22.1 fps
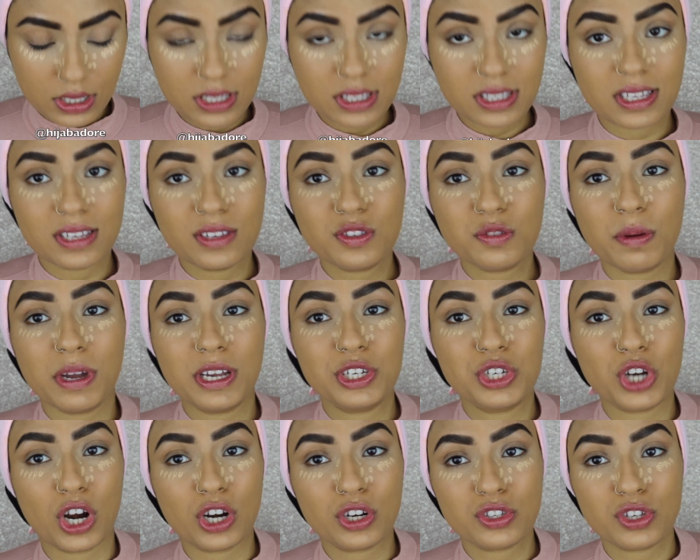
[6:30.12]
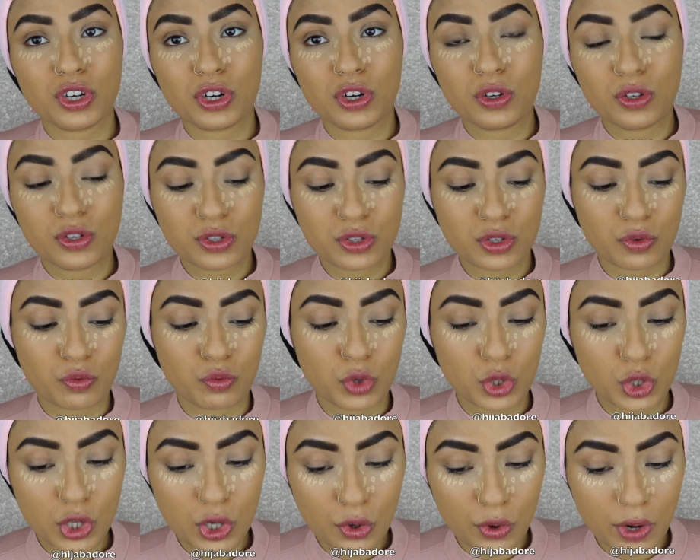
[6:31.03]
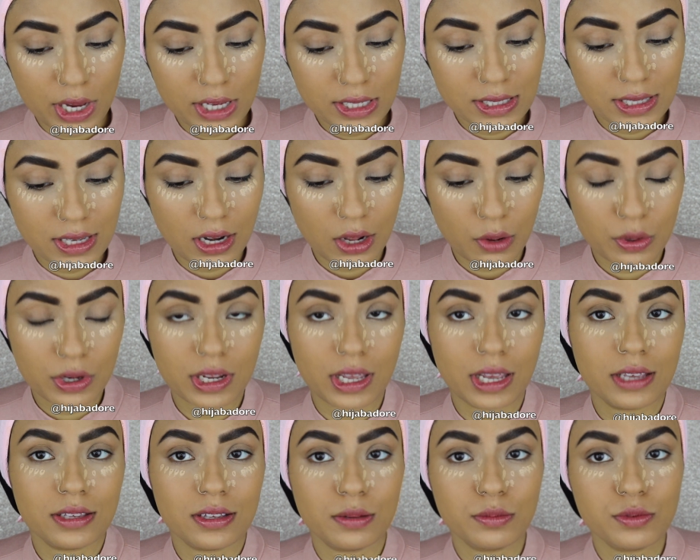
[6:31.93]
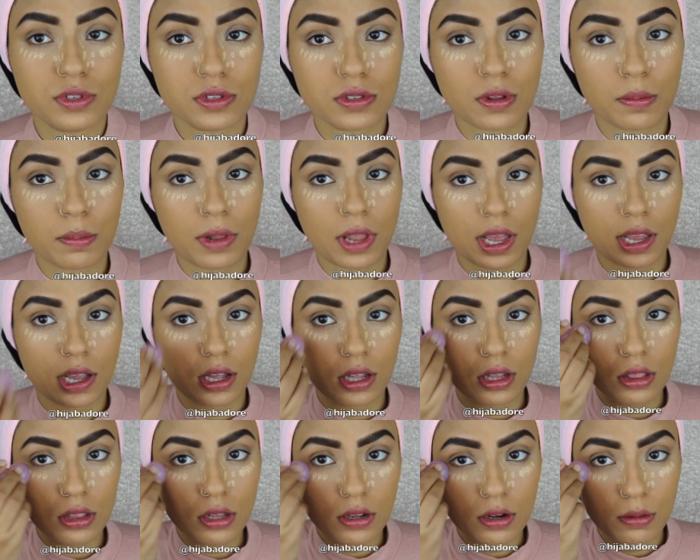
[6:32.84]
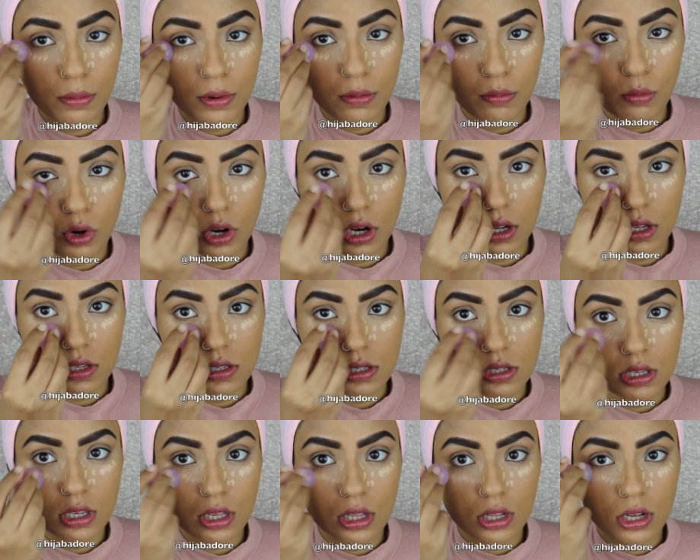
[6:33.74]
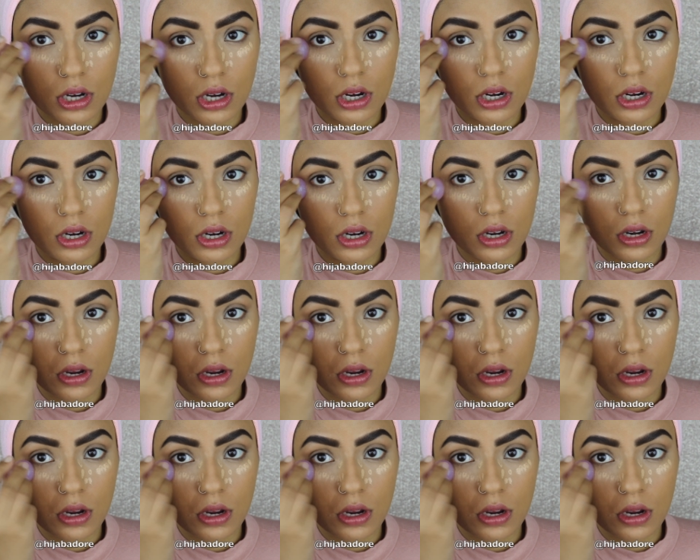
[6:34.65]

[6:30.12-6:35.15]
Since my dark circles are really crazy nowadays, I'm just applying a little bit more concealer.